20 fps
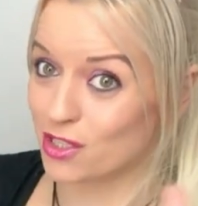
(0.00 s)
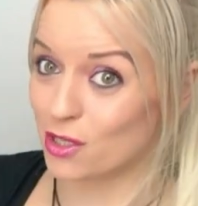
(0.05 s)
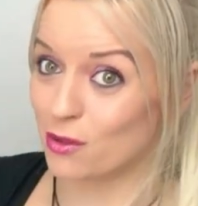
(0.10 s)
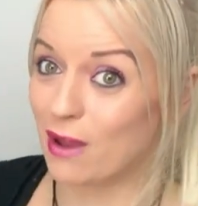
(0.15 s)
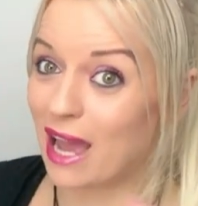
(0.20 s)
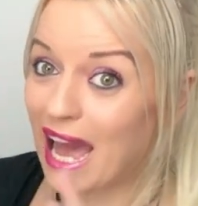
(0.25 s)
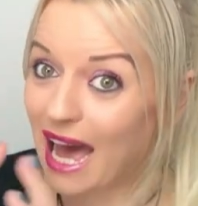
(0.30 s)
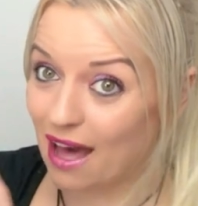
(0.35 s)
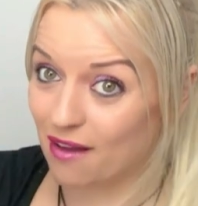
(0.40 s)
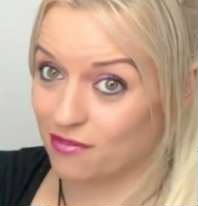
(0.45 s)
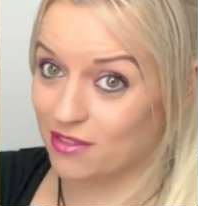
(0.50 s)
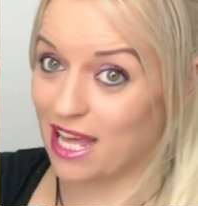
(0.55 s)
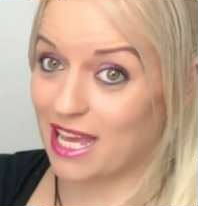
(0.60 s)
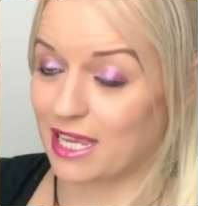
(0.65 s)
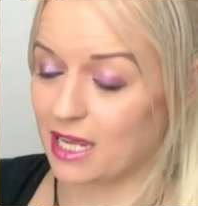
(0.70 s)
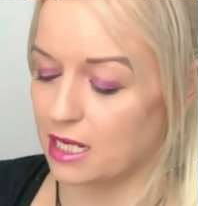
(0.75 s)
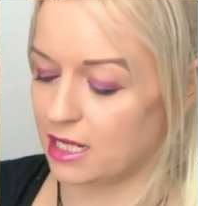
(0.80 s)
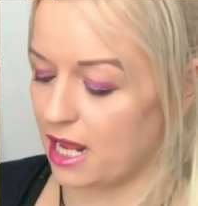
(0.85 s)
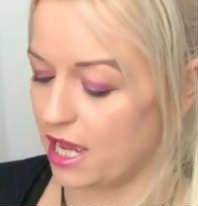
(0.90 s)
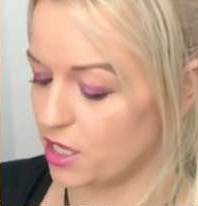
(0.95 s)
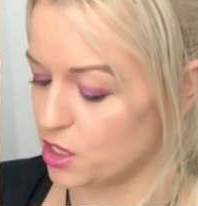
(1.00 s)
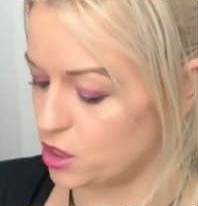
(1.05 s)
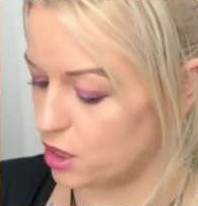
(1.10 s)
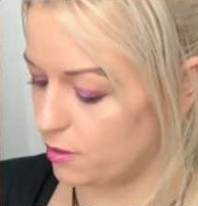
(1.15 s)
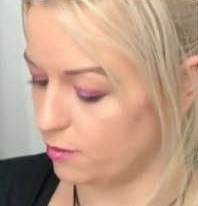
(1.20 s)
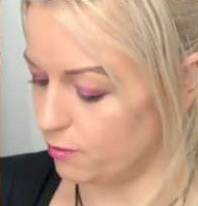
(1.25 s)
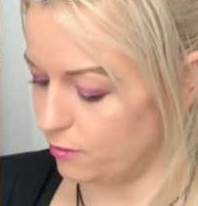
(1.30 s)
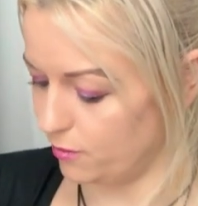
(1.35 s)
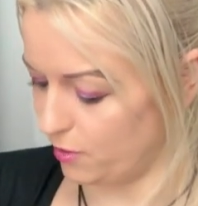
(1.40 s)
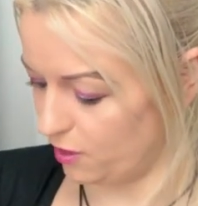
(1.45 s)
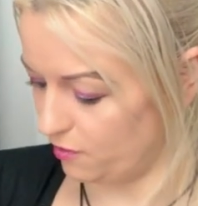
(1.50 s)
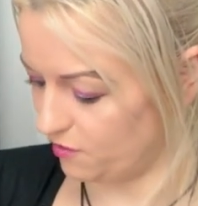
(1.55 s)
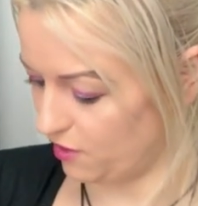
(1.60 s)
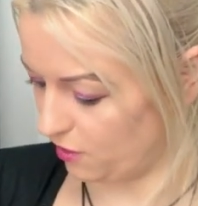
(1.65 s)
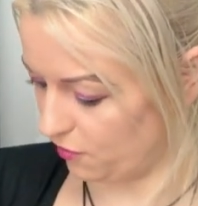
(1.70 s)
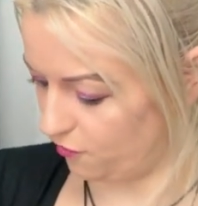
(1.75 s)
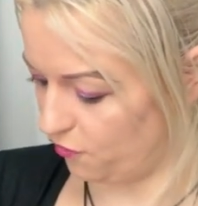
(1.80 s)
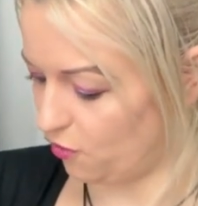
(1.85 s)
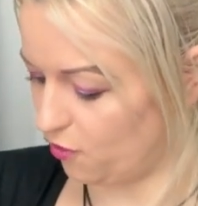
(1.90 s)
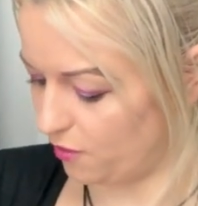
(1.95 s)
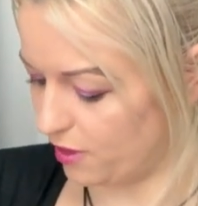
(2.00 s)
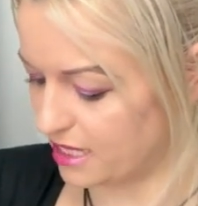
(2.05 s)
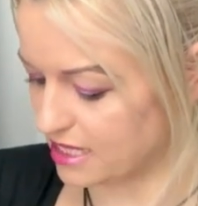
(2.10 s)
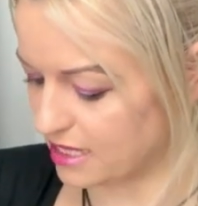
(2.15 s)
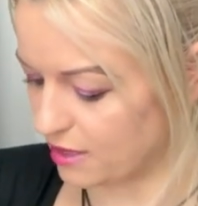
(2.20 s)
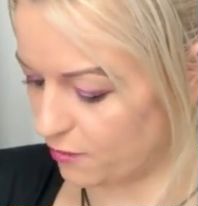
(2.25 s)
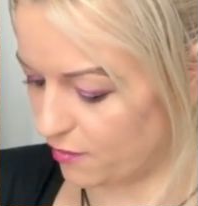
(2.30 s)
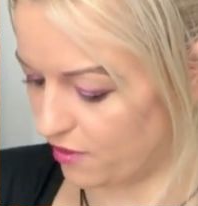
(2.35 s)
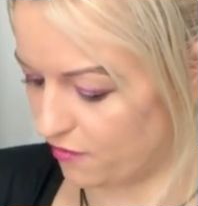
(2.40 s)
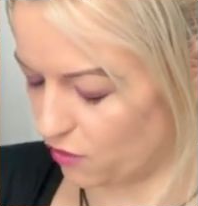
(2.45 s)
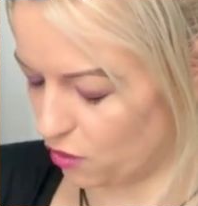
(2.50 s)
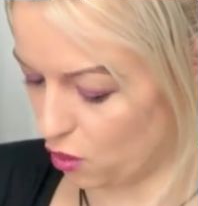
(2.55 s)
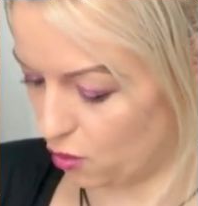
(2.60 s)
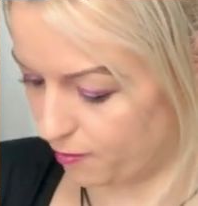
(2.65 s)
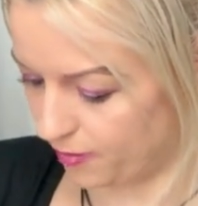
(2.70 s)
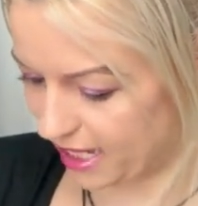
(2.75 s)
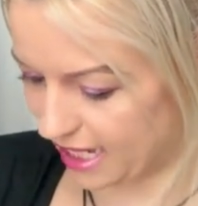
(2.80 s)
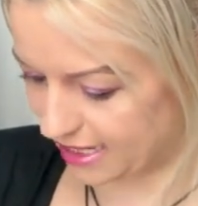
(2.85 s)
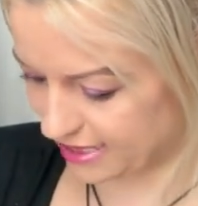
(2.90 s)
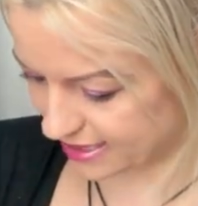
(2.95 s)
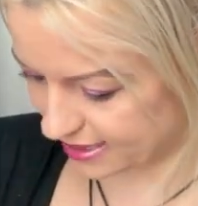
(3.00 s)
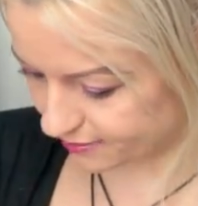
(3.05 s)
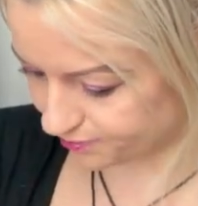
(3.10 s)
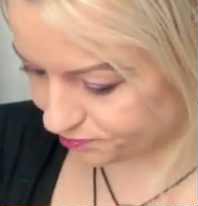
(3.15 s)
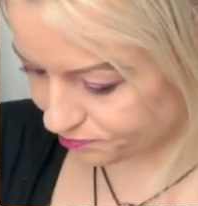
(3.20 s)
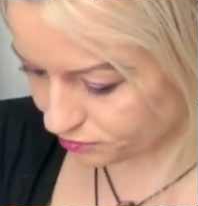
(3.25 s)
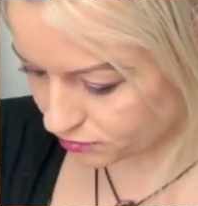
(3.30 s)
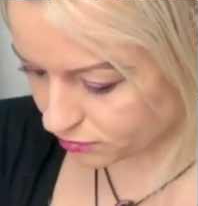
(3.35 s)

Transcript: You have that connection moving forwards with your person.